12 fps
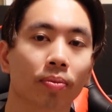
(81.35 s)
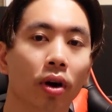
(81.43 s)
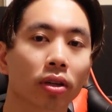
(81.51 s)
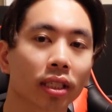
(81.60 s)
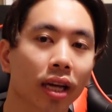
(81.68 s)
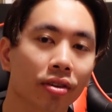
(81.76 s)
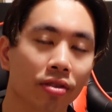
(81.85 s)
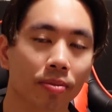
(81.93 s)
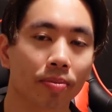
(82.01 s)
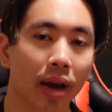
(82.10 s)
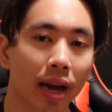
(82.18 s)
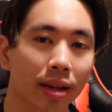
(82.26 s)
most
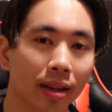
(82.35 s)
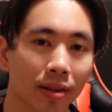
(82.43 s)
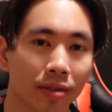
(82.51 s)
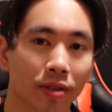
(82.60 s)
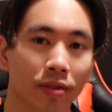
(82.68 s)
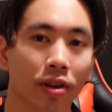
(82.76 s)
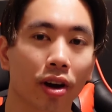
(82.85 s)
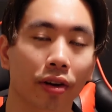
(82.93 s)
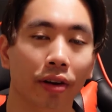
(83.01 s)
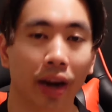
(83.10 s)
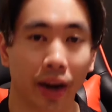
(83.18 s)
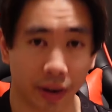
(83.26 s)
Asian men with
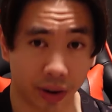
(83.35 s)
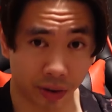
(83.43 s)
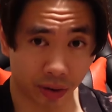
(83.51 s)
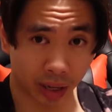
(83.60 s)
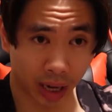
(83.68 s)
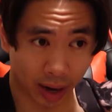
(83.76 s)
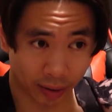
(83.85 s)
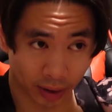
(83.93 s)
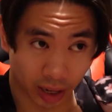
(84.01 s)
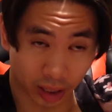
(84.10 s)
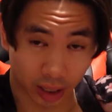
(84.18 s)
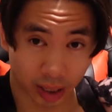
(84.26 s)
longer hair usually have
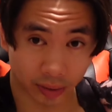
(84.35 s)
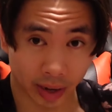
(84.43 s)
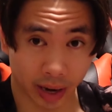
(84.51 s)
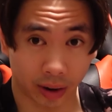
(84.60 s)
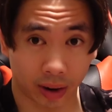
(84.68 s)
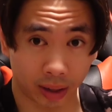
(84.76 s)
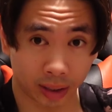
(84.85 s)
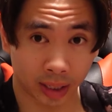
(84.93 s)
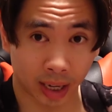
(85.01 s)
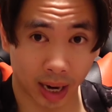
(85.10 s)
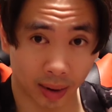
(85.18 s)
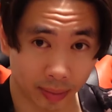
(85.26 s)
a lot of hair on
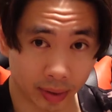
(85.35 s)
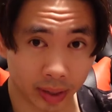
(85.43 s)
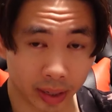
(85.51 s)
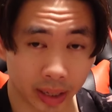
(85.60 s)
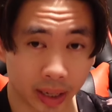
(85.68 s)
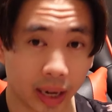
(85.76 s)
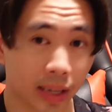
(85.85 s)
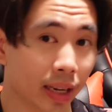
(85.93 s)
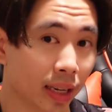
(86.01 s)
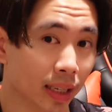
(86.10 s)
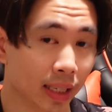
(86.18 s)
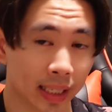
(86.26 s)
top, and
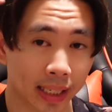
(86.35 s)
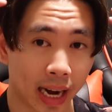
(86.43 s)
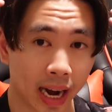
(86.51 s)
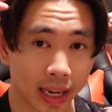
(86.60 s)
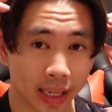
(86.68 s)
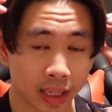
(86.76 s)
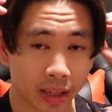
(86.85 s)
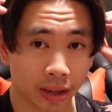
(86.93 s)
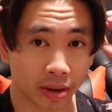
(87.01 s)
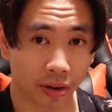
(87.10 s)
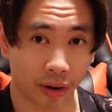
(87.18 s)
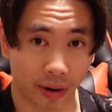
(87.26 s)
then the sides
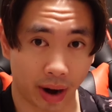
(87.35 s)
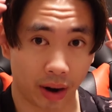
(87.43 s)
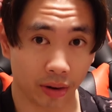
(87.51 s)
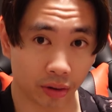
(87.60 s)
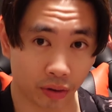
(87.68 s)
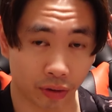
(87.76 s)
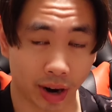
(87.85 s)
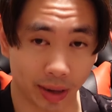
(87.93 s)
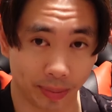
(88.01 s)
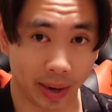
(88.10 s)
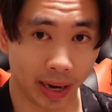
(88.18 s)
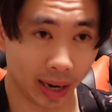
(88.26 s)
grow out quite a
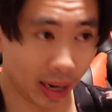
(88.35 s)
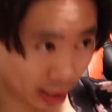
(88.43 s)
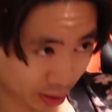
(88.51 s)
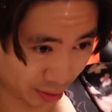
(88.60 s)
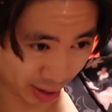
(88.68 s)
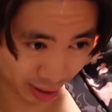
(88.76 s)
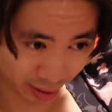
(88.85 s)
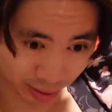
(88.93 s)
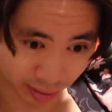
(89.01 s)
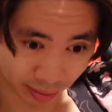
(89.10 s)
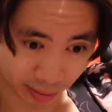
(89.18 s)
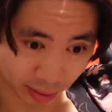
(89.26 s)
bit as well.
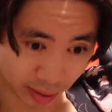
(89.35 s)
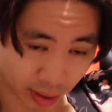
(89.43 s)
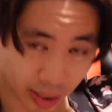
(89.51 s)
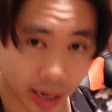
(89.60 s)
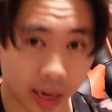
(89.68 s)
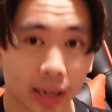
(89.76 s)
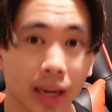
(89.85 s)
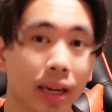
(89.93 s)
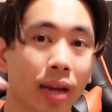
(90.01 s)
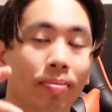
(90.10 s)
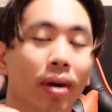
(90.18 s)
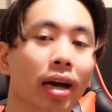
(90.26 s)
And then
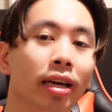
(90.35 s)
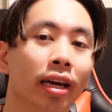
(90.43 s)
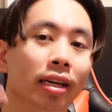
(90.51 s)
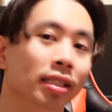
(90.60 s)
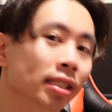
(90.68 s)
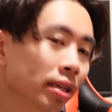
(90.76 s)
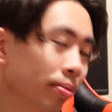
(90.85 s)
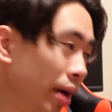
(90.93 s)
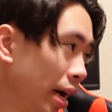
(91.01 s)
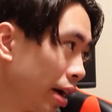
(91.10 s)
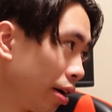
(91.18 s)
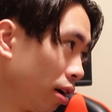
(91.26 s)
in my case,
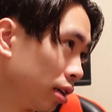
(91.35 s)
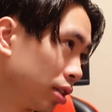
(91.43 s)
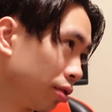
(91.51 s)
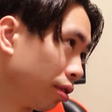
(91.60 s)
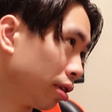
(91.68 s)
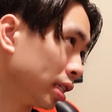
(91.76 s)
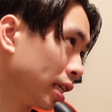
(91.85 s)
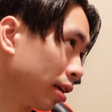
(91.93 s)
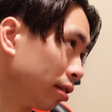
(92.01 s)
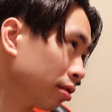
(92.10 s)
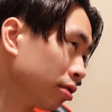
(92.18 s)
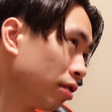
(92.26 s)
my hair also grows
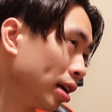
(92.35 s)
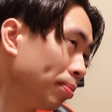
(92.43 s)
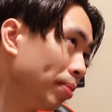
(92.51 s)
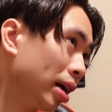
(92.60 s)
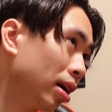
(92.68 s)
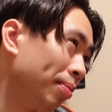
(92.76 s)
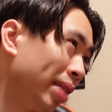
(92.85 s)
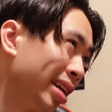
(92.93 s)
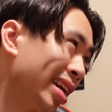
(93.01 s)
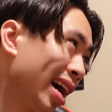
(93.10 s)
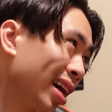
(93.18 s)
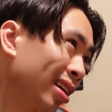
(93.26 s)
down quite a bit on my
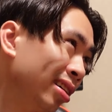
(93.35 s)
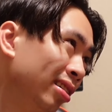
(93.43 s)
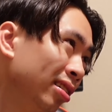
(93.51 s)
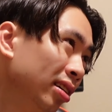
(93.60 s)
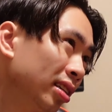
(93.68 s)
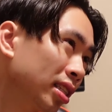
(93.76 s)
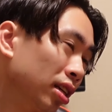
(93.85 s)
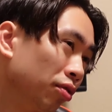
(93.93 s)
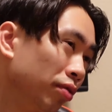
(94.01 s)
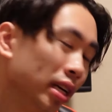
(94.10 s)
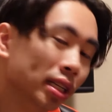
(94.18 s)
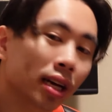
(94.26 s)
neck. So
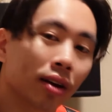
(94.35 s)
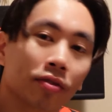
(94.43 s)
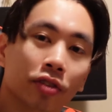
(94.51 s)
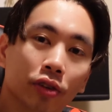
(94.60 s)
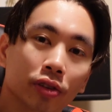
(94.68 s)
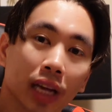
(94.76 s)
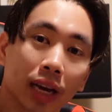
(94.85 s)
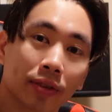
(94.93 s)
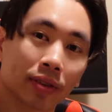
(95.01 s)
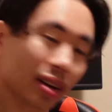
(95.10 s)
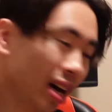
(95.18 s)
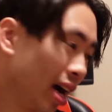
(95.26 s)
when it's at full length,
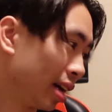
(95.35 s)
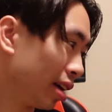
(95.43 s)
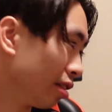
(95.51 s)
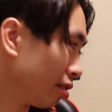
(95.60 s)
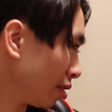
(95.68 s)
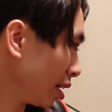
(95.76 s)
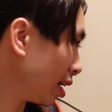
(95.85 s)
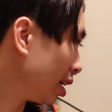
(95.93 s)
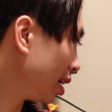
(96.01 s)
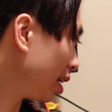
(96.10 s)
I usually